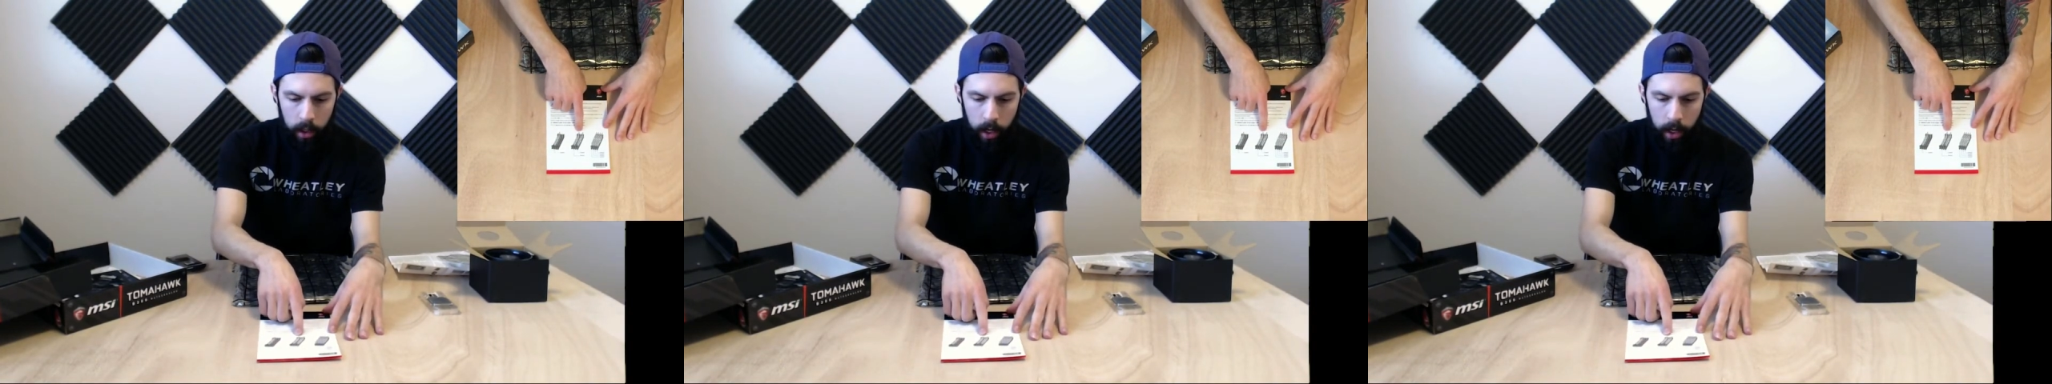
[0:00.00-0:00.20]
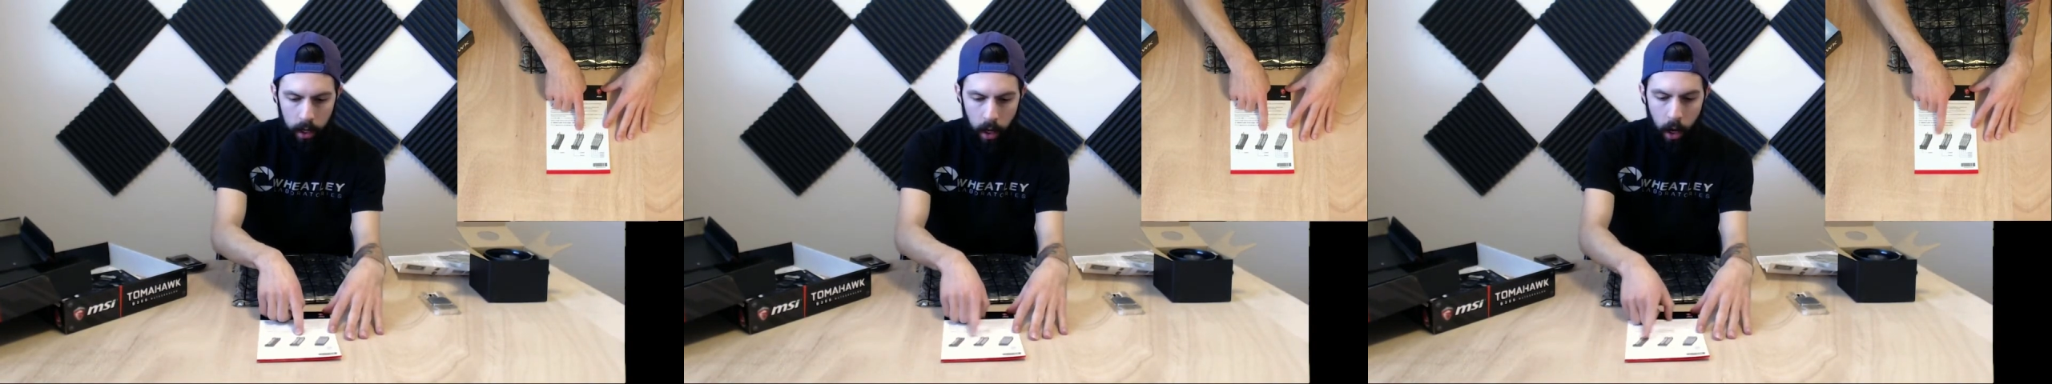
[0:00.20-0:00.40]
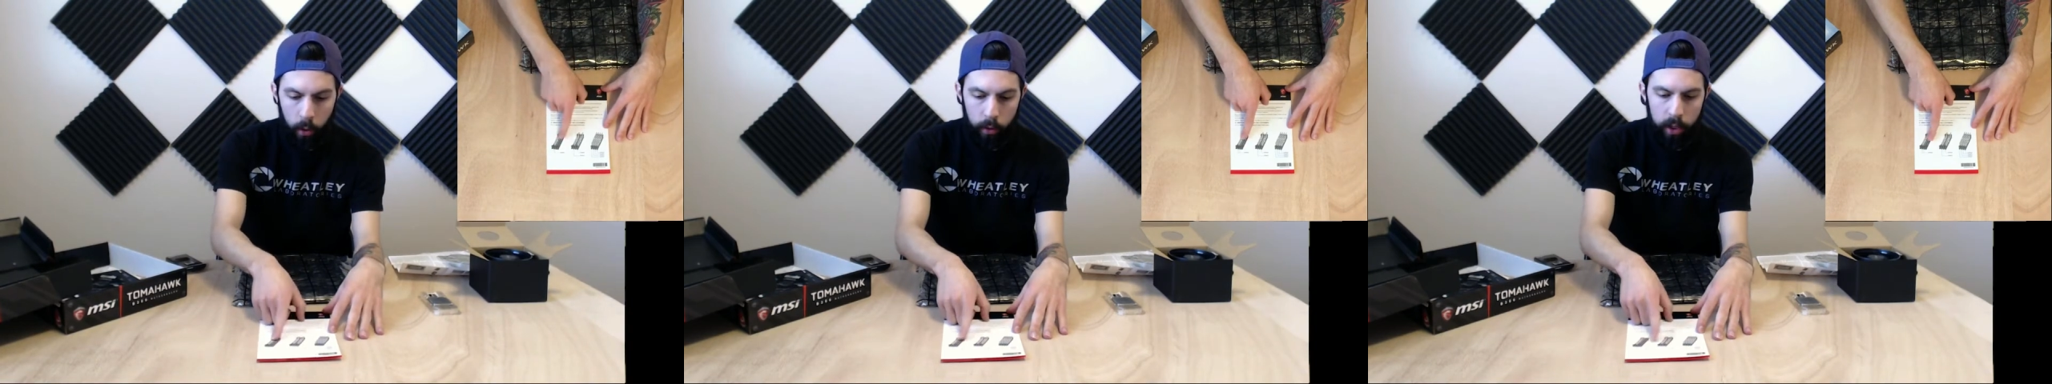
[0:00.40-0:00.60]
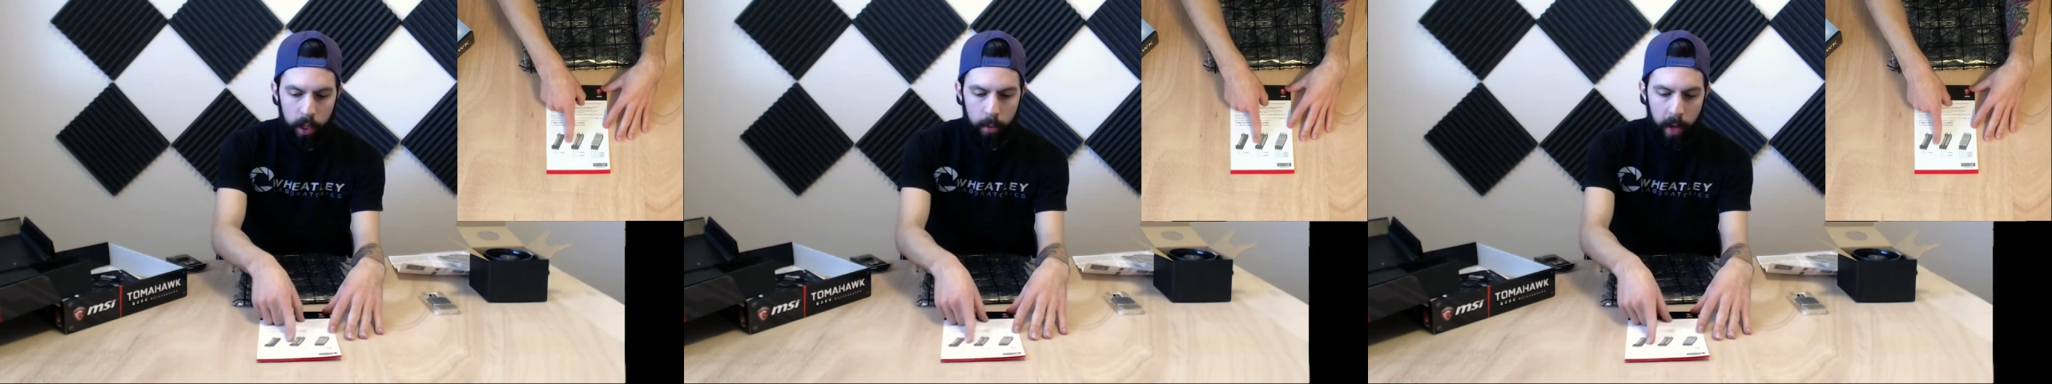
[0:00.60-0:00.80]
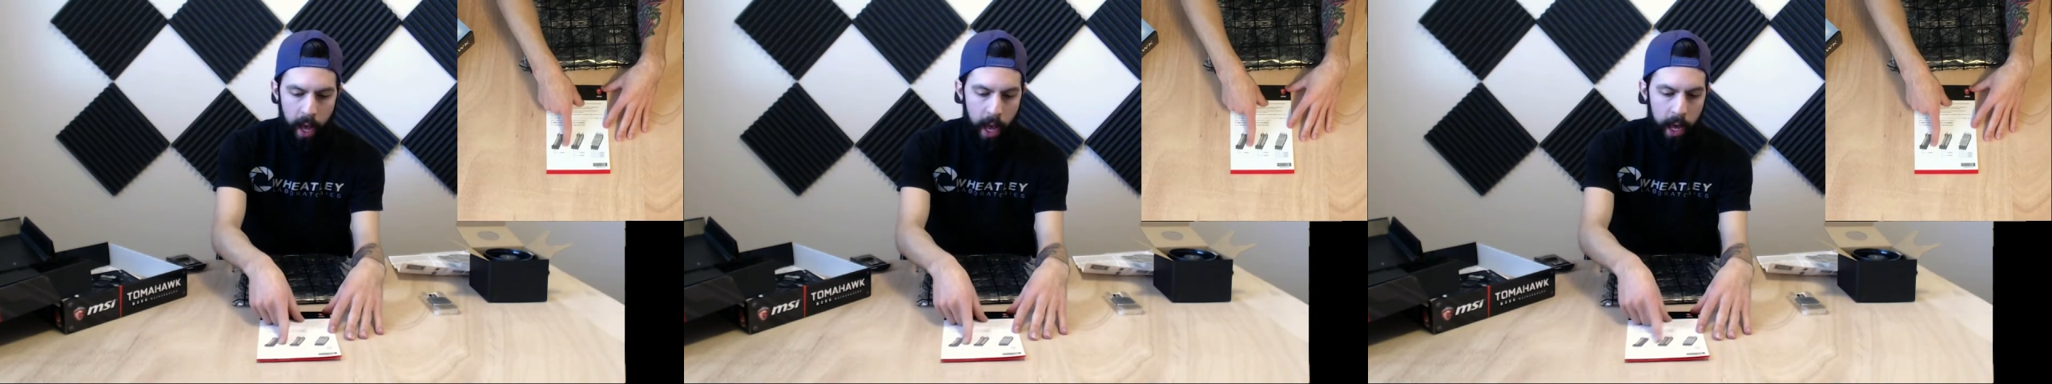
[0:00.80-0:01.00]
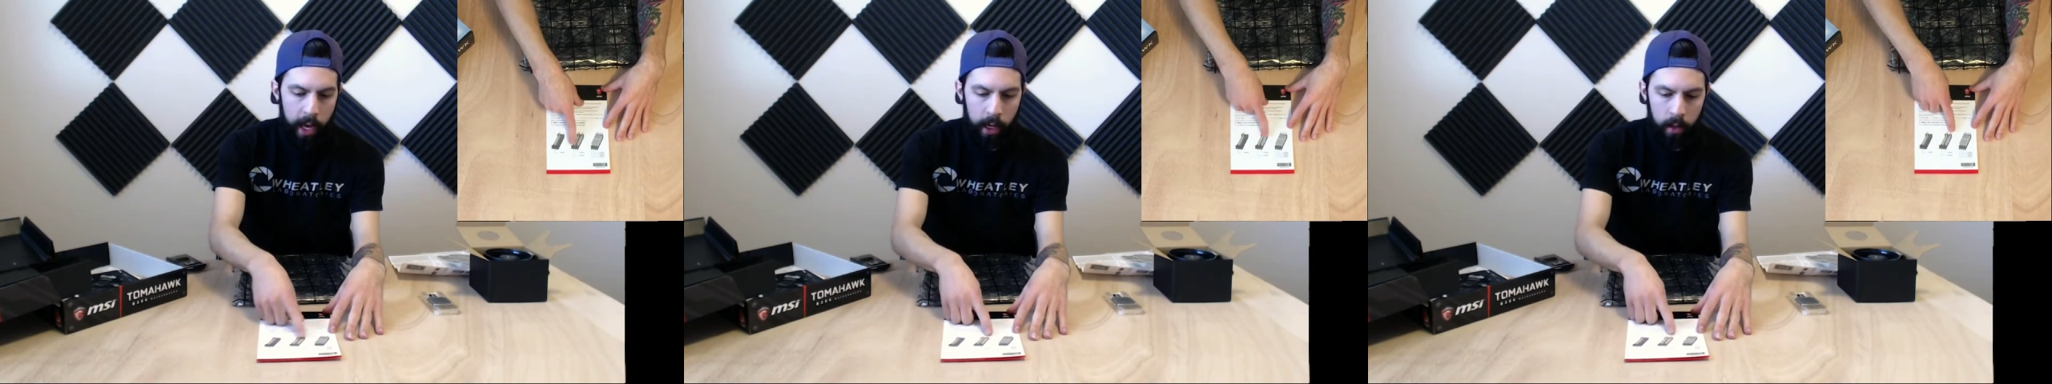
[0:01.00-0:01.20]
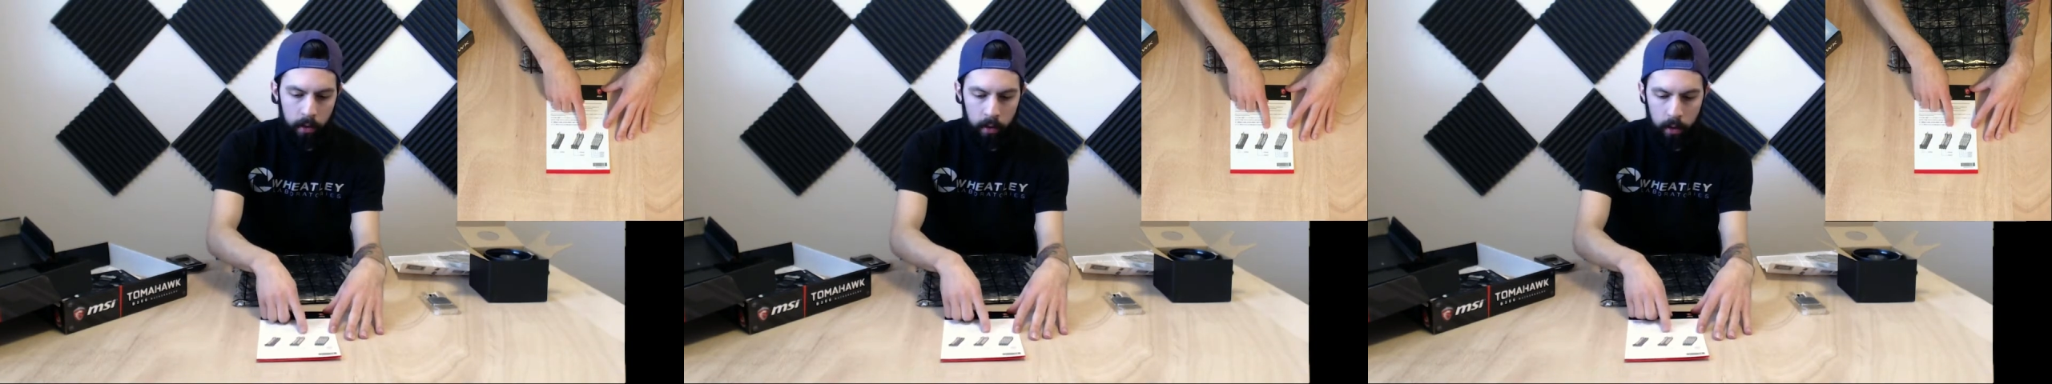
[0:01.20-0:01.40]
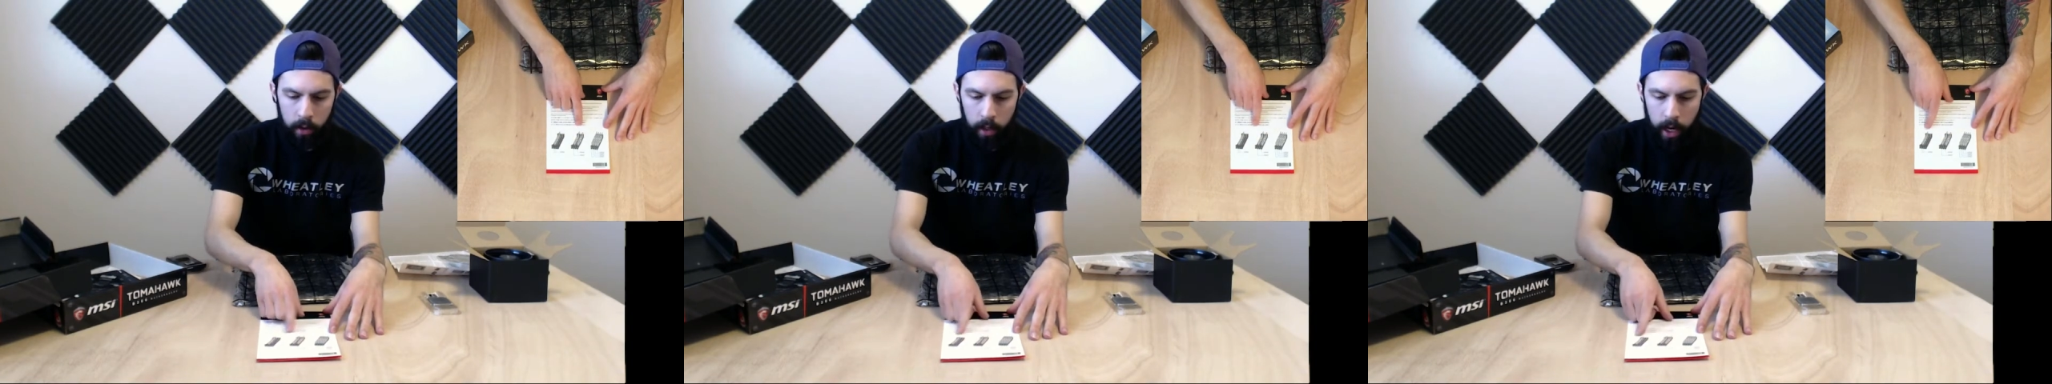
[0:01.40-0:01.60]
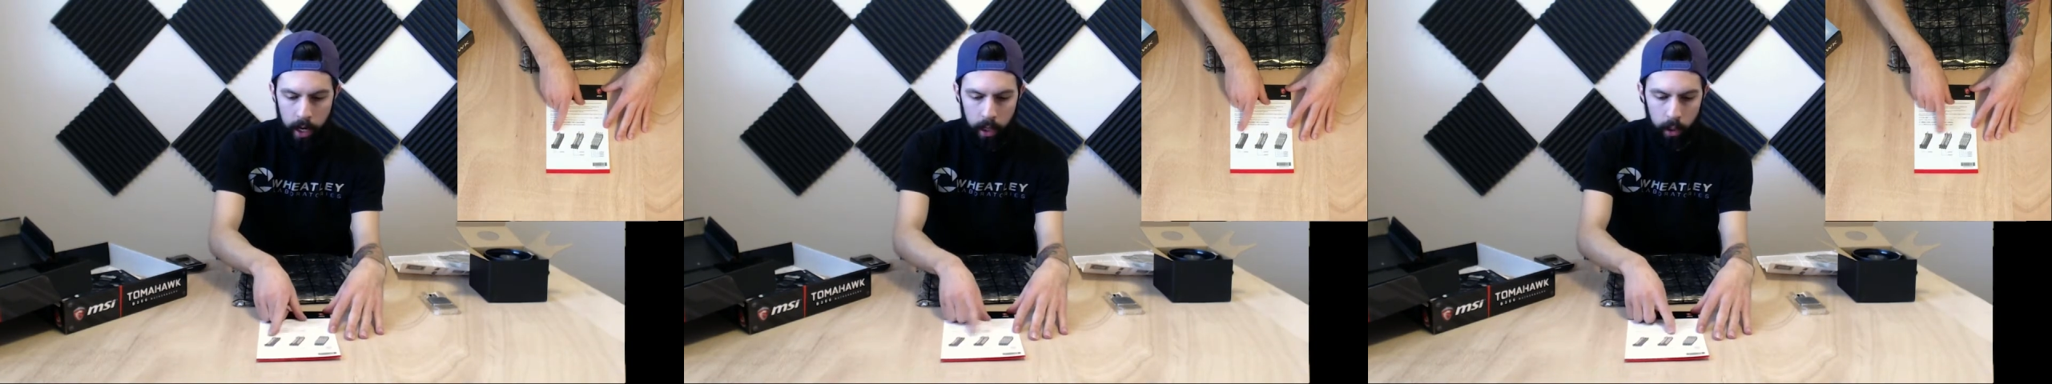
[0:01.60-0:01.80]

DIMM A. And